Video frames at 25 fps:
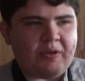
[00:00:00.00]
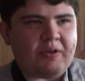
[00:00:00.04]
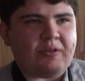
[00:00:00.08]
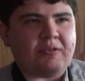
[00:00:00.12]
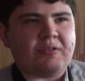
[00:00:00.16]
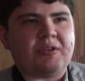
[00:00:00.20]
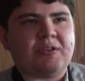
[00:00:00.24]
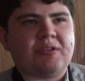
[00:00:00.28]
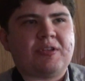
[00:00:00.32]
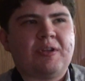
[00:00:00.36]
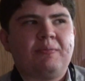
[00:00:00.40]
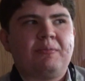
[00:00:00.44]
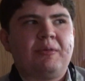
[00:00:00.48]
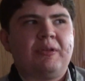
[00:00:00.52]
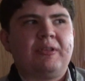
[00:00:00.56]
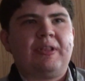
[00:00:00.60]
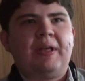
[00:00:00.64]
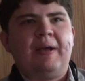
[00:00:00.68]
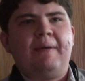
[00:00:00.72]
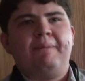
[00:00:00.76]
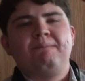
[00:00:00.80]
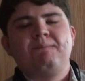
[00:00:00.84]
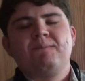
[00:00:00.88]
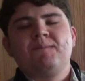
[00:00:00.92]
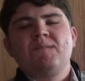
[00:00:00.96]
Just something like
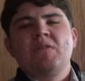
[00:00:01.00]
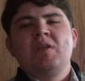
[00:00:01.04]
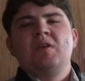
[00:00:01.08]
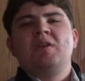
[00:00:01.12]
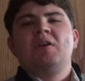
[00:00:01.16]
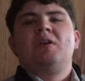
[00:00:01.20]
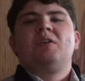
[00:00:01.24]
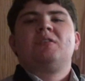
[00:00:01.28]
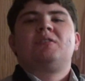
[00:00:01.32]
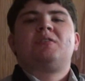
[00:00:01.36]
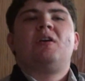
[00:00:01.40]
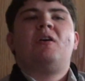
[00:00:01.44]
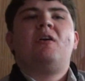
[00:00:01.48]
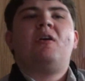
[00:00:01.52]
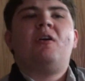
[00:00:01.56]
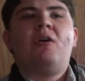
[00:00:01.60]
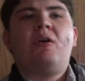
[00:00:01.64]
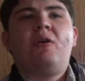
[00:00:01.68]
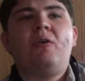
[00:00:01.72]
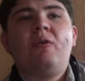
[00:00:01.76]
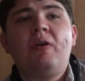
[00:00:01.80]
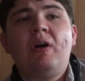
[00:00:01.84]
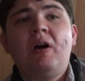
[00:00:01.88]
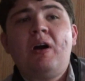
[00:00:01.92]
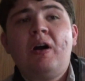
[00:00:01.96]
that.
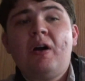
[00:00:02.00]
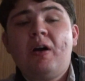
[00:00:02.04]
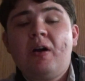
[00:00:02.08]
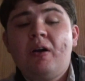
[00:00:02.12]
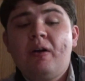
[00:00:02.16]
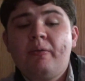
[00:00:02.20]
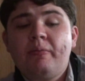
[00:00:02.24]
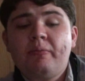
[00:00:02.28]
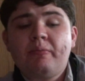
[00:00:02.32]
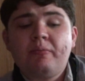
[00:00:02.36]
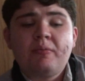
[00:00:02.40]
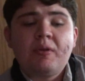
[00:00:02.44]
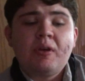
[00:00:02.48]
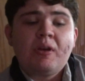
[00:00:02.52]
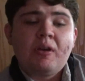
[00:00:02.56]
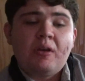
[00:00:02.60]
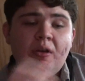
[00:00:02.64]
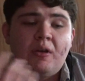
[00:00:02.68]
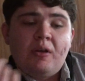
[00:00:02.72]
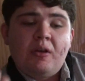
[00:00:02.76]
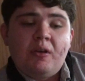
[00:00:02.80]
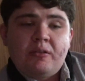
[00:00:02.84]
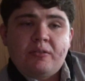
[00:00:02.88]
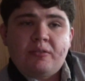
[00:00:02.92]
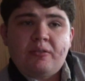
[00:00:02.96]
So,
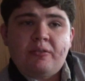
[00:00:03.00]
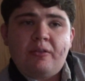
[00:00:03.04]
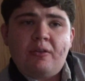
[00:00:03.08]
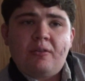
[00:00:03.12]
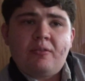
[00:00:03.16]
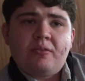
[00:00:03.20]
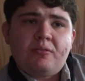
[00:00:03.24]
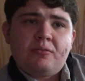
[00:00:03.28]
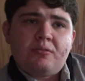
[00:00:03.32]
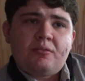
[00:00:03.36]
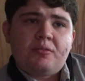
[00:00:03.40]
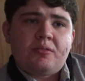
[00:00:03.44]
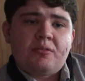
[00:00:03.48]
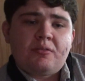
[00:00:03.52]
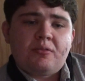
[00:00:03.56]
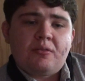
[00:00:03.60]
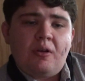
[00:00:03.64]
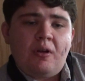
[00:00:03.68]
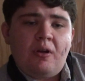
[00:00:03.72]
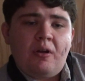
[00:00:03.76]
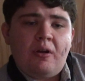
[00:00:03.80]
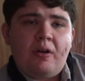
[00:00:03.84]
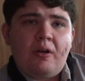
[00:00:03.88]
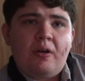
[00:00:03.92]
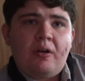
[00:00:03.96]
so those
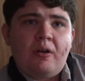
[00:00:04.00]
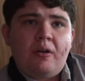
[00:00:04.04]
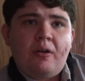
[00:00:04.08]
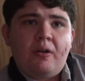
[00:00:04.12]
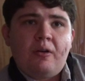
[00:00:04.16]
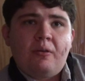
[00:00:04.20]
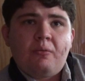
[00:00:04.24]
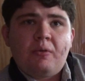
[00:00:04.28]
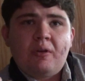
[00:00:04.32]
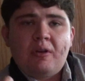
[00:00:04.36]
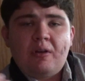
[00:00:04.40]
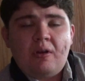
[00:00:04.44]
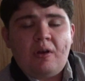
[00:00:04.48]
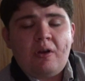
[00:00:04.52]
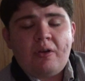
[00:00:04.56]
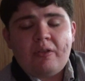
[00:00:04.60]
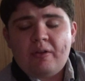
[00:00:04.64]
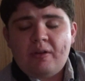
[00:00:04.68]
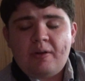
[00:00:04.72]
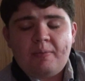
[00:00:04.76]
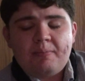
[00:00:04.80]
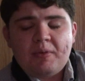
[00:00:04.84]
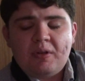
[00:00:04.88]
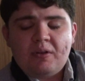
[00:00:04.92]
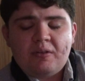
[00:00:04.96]
are all
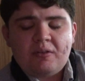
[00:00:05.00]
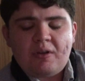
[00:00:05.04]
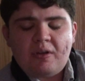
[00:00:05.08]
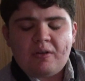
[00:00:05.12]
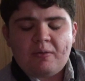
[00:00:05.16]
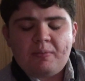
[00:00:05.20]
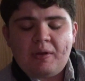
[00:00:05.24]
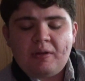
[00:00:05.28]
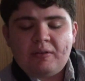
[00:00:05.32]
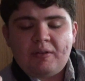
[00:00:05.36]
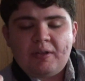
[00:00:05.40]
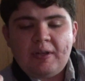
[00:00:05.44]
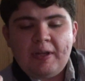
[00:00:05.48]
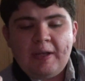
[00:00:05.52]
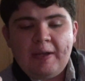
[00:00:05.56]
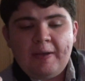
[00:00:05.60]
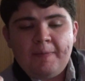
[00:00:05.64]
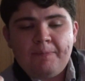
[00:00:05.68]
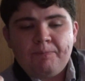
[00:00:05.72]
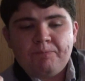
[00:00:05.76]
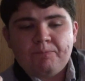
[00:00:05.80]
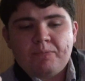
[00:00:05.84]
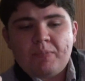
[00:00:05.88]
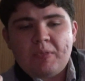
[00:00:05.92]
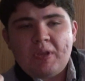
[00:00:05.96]
that I'm going to talk about
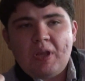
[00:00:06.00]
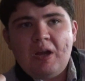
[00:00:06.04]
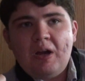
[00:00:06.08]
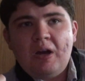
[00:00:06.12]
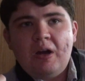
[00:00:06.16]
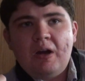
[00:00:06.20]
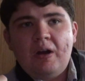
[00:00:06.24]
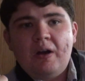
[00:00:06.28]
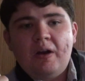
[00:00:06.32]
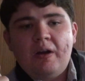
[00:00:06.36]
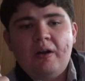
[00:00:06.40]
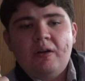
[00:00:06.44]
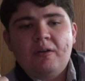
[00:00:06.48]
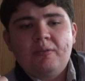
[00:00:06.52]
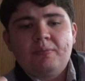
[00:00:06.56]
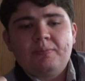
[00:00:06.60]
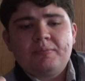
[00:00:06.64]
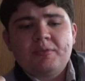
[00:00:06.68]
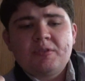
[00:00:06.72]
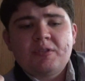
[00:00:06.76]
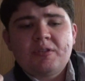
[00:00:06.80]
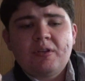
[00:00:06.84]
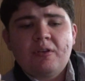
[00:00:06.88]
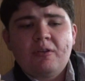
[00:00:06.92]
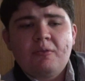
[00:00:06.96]
today.
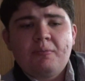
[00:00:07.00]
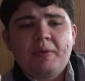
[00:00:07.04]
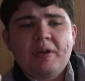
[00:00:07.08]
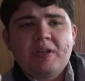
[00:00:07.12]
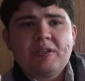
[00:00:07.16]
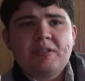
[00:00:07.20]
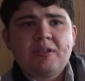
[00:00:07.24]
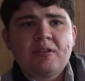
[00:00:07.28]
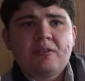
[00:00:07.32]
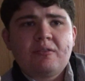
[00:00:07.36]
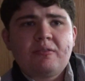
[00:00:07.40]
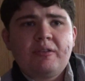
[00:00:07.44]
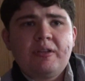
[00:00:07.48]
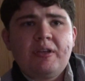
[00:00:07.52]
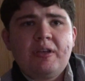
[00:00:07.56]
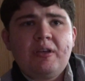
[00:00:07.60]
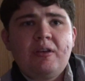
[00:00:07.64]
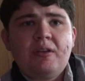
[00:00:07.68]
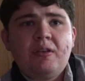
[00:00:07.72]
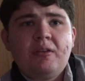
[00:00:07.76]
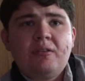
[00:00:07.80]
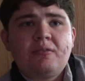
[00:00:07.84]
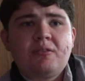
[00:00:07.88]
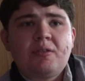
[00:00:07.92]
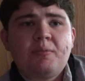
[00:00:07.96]
So
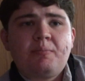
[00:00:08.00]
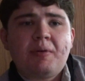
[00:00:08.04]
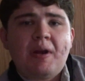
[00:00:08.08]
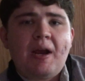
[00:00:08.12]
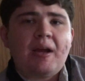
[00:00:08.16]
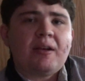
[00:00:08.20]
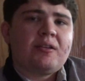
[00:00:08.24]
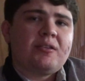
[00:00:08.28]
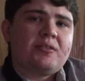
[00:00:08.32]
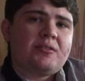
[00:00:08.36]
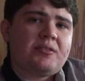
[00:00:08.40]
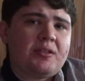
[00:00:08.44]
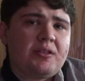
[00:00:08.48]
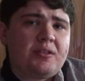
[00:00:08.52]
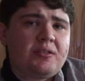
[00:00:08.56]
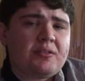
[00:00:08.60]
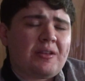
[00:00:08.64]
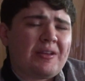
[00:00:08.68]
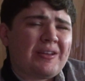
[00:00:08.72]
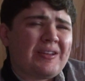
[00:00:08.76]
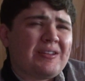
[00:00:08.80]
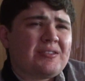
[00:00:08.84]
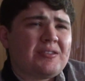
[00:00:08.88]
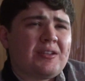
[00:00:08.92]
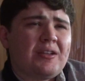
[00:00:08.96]
basically, to practice these,
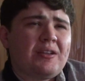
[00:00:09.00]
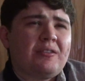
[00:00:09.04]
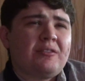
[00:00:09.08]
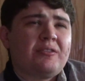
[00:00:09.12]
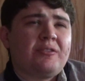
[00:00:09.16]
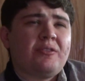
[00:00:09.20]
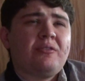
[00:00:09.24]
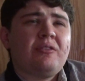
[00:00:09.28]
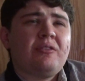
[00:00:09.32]
like I said, do